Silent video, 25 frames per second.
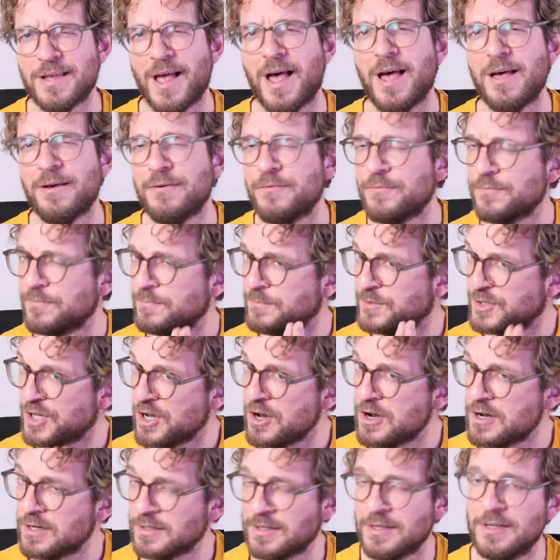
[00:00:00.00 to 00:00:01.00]
I've
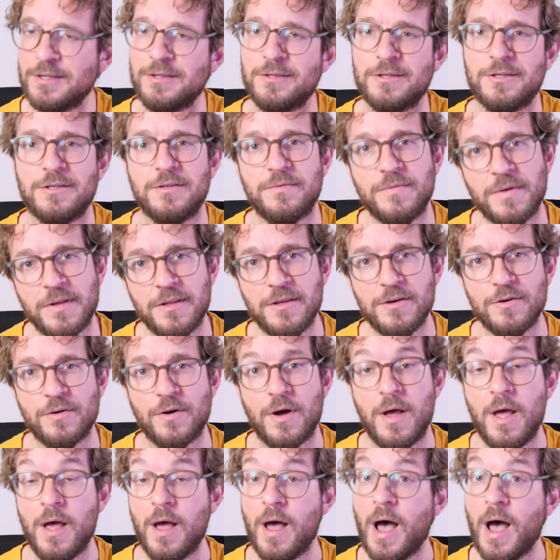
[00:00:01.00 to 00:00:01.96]
shared in this video,